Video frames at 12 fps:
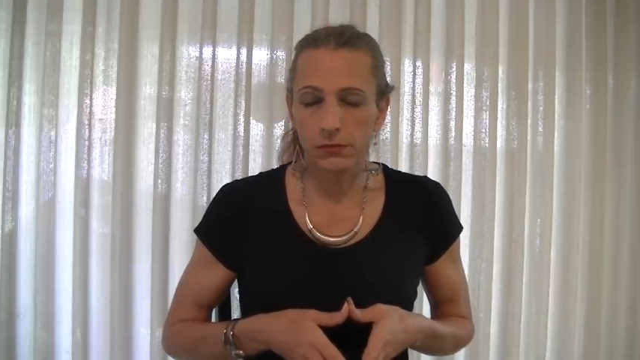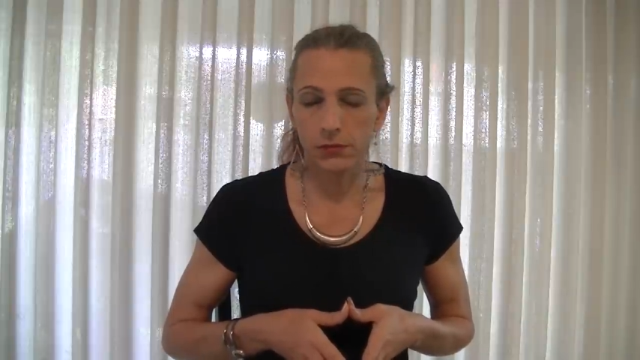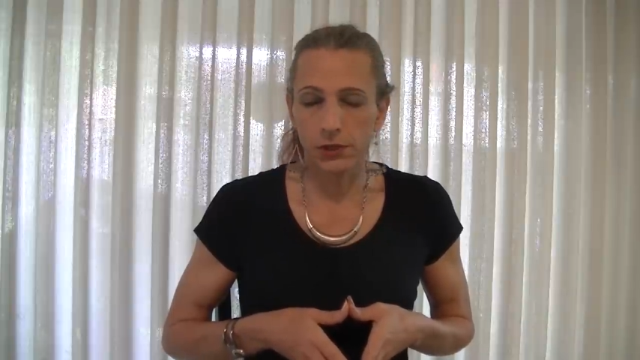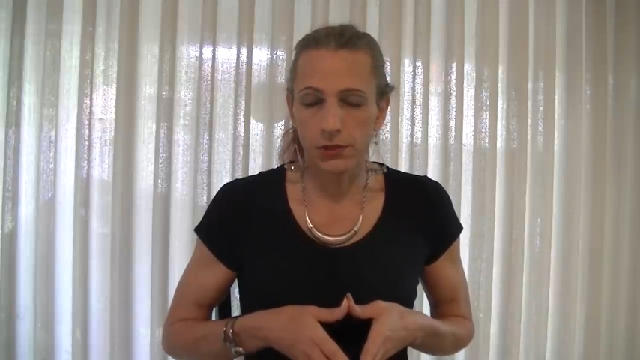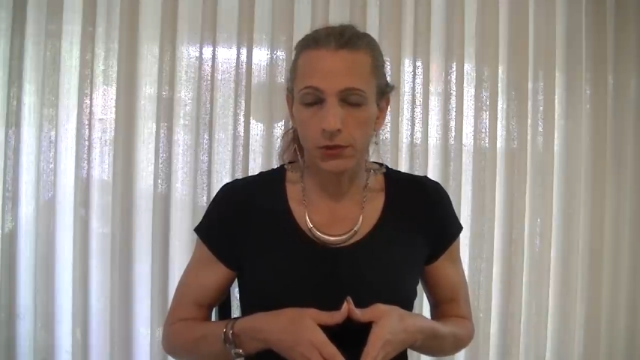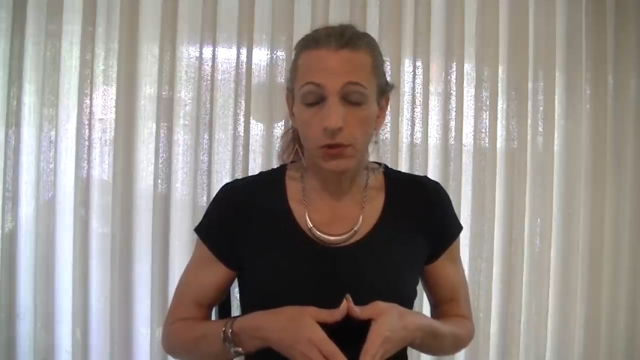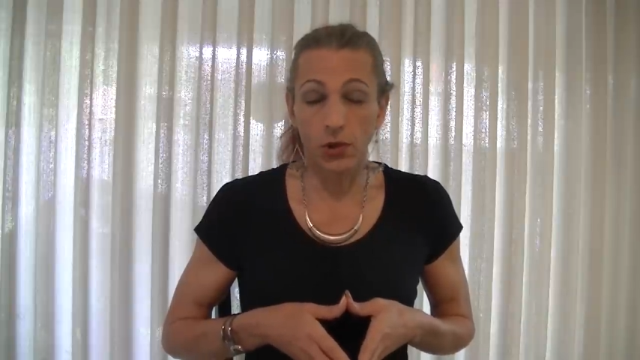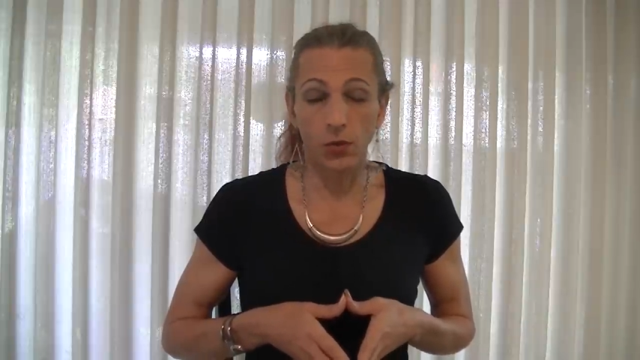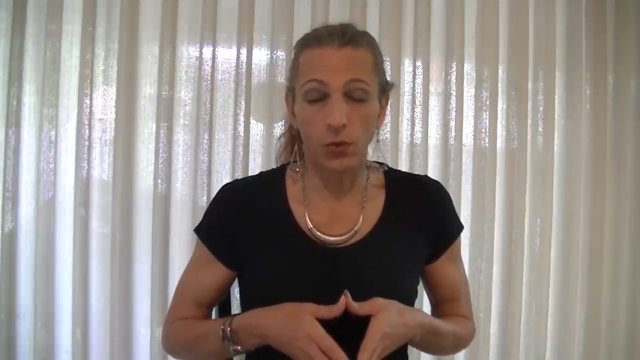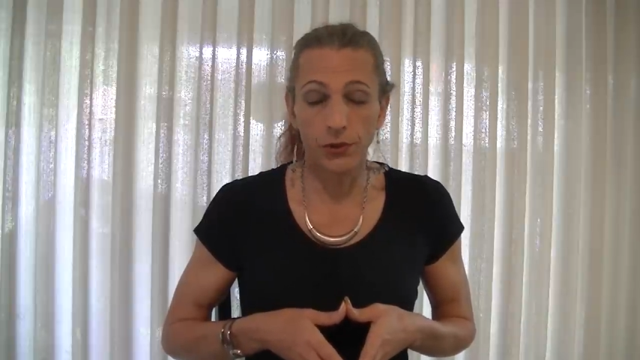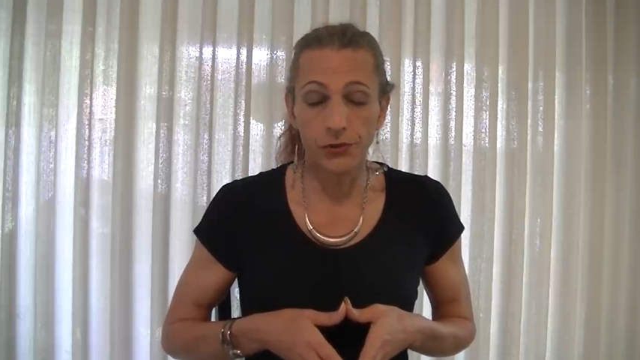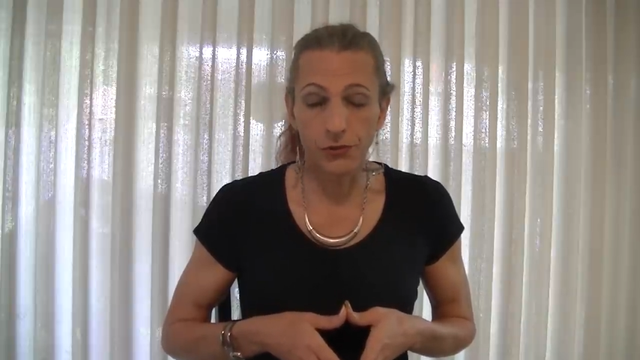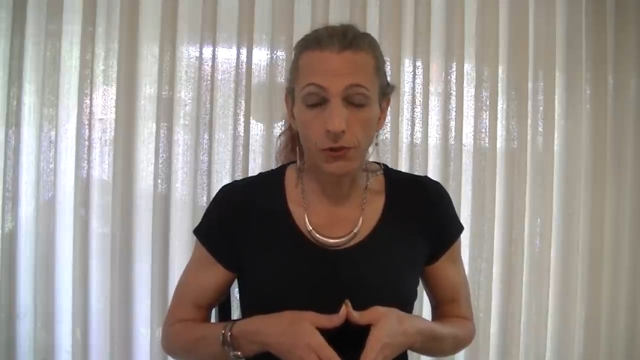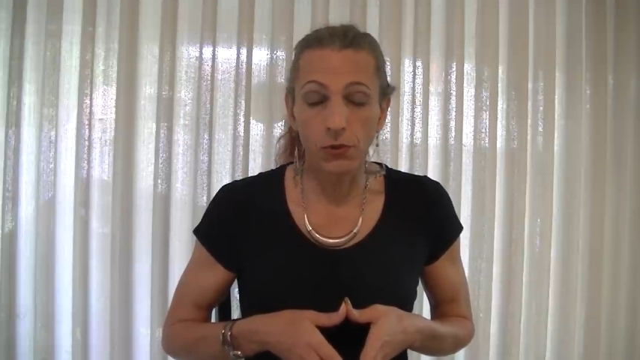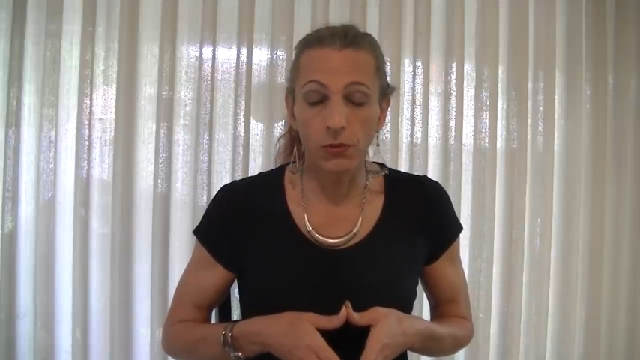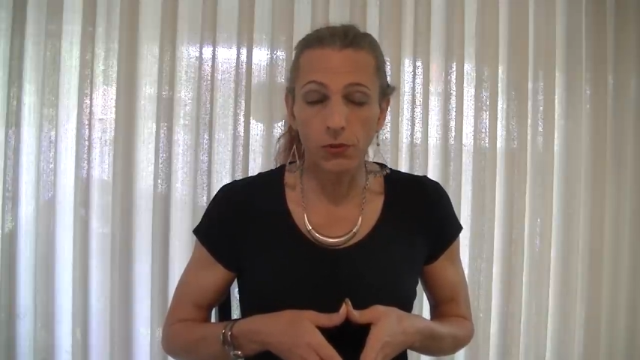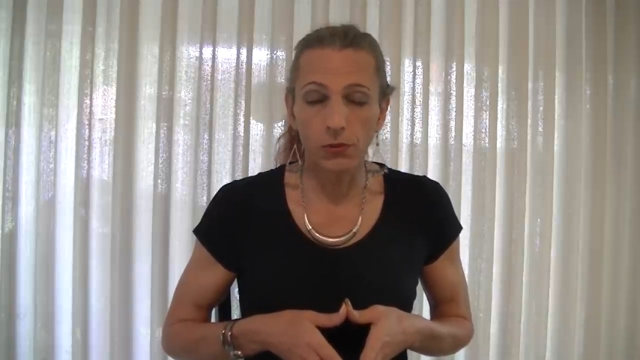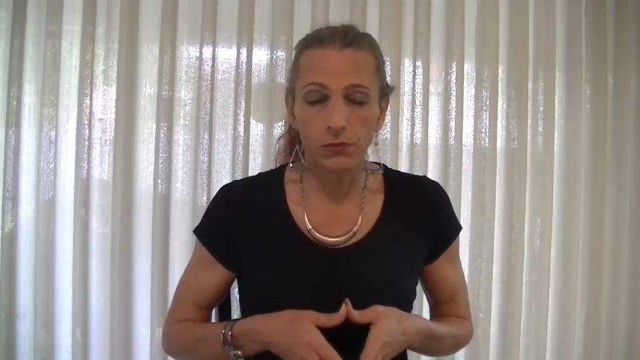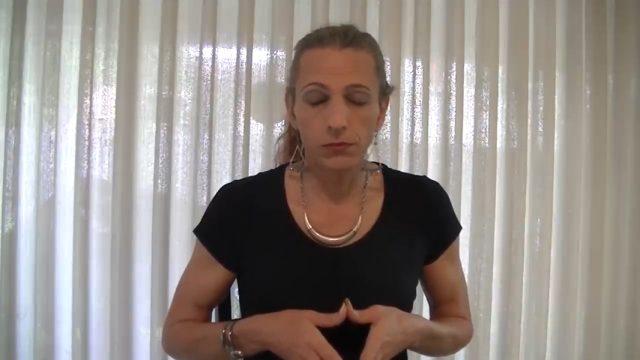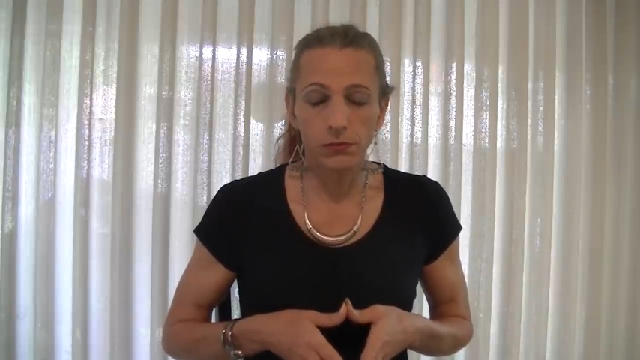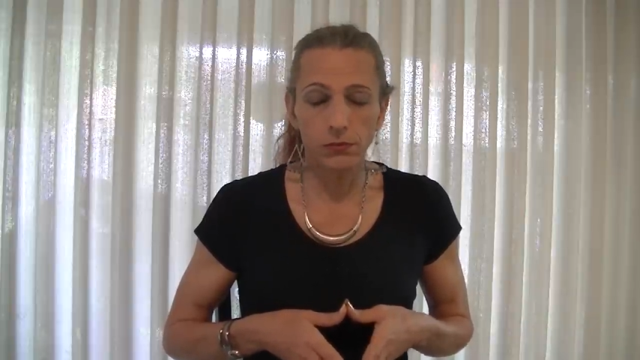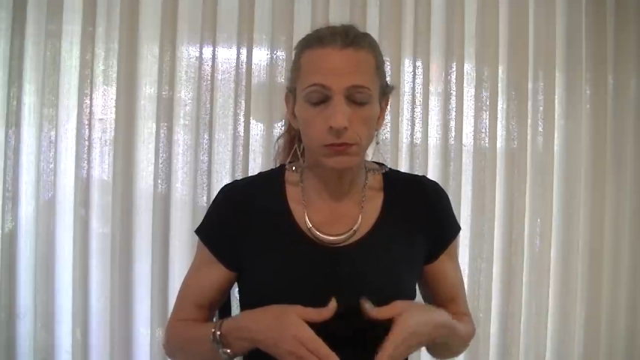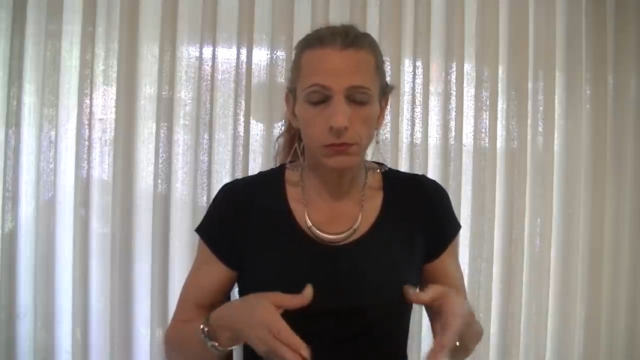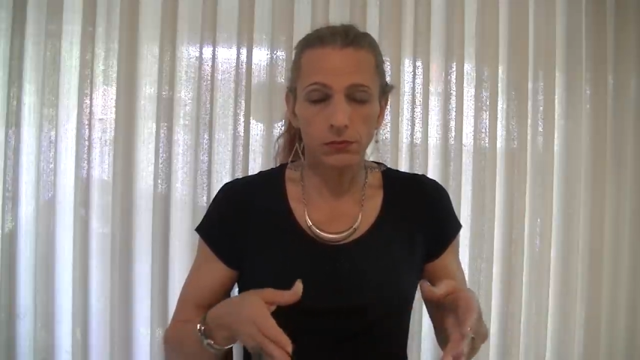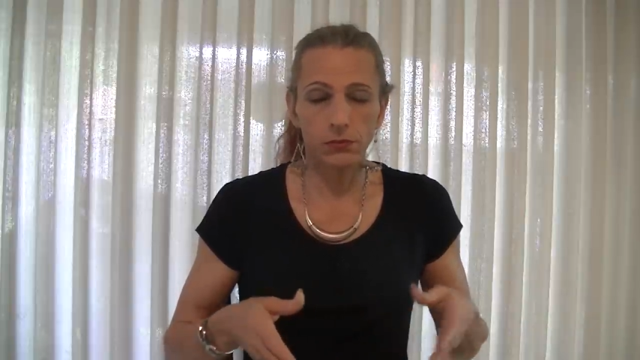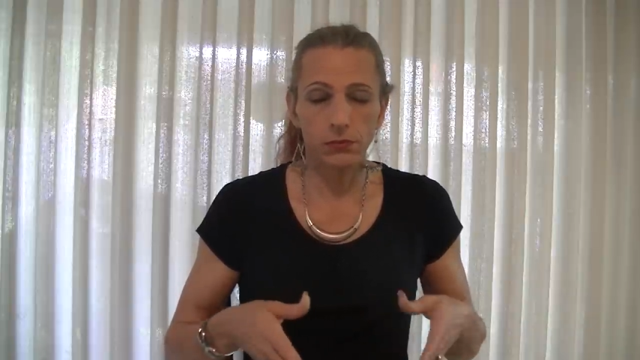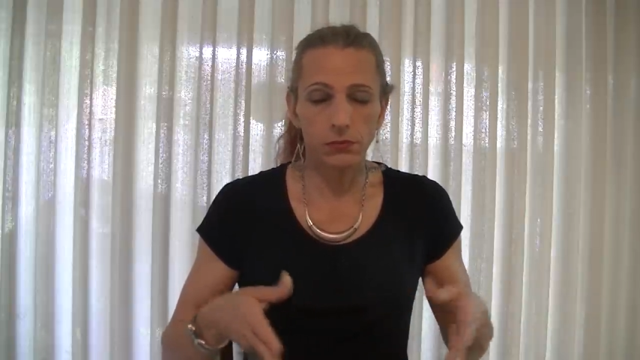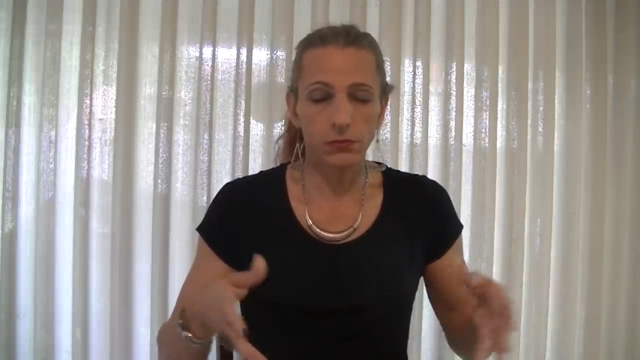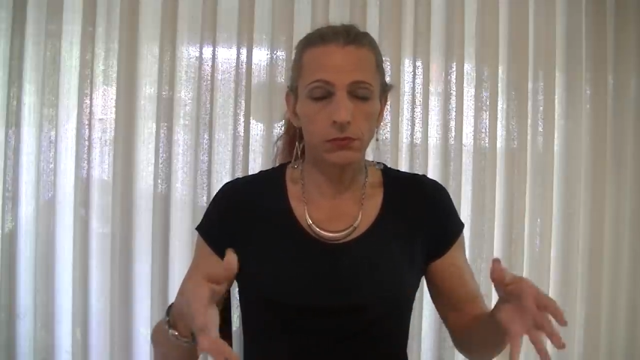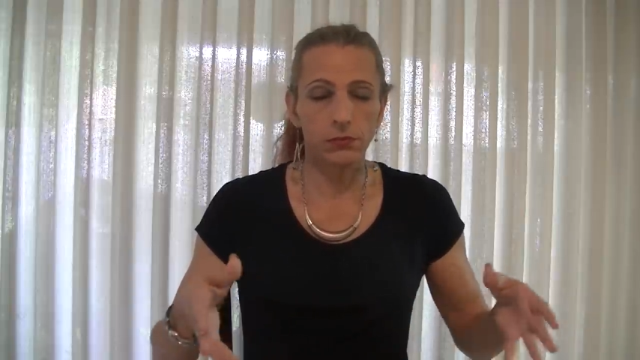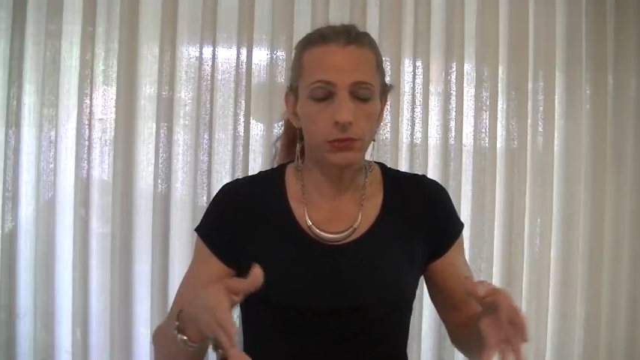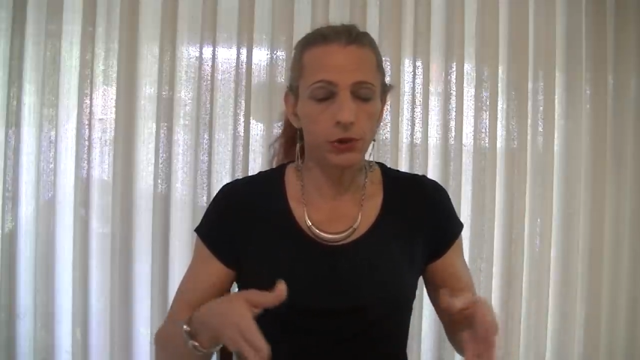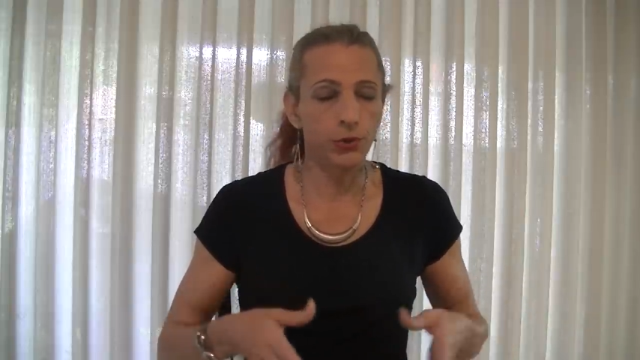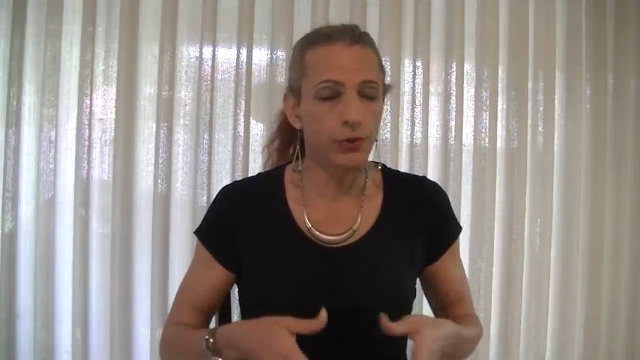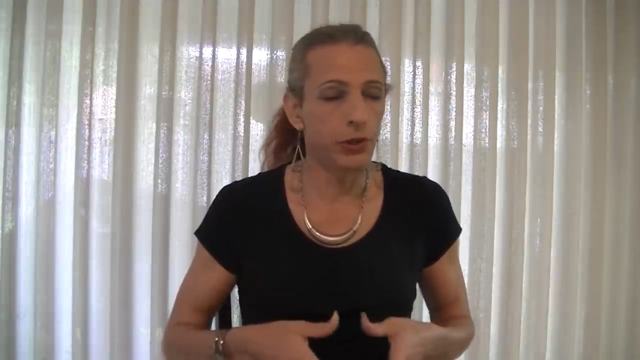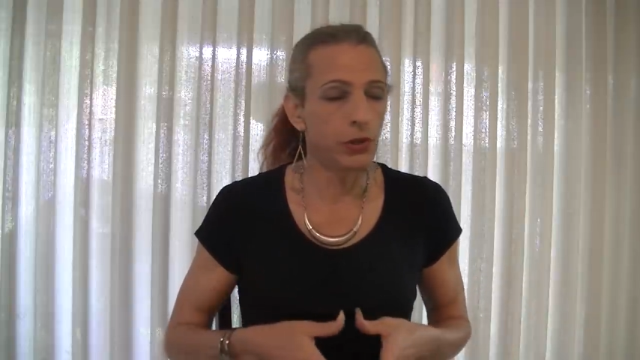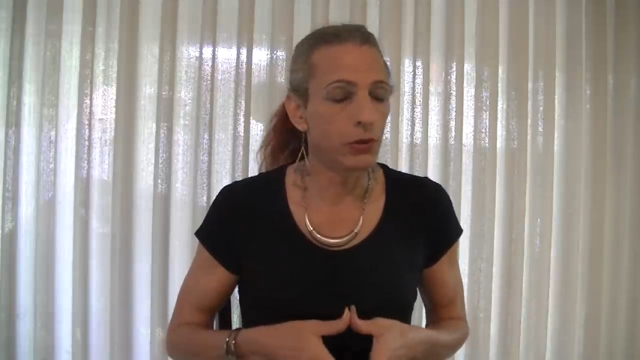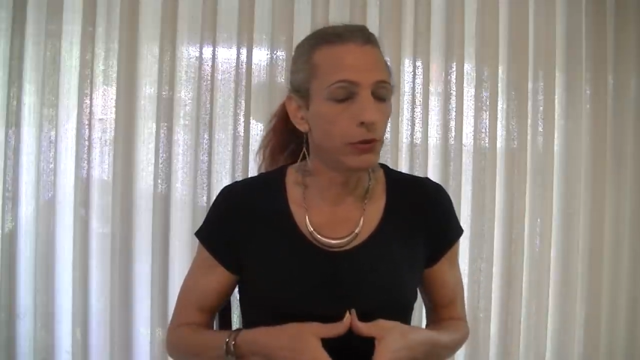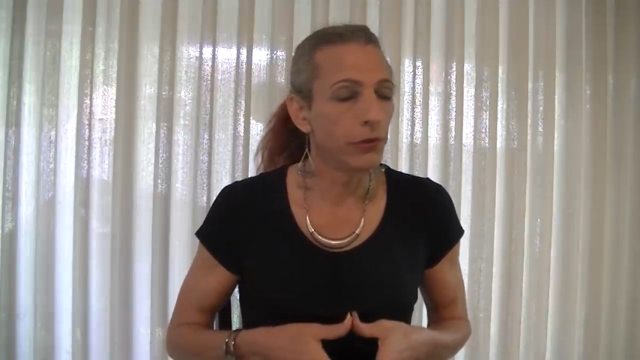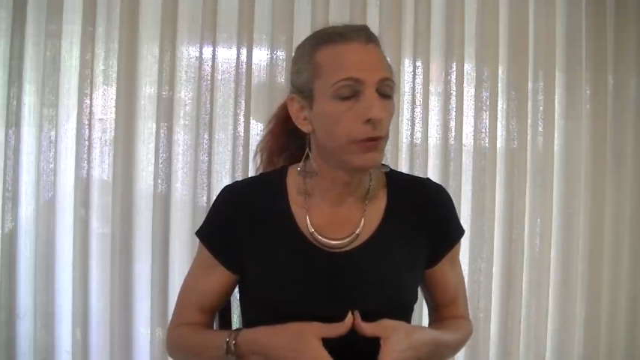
because they're all one soul, choosing Earth.